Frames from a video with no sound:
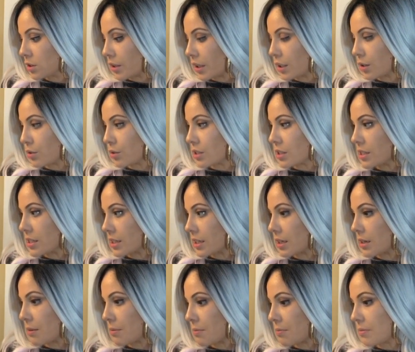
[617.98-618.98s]
I know this is
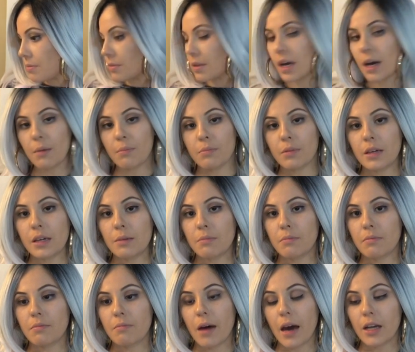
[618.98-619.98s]
gonna not be
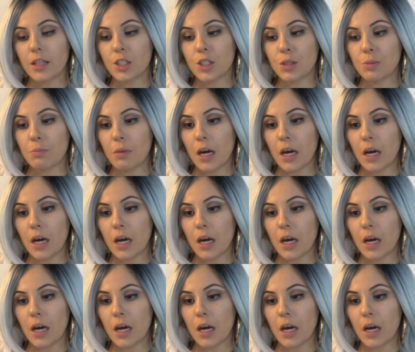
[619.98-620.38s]
match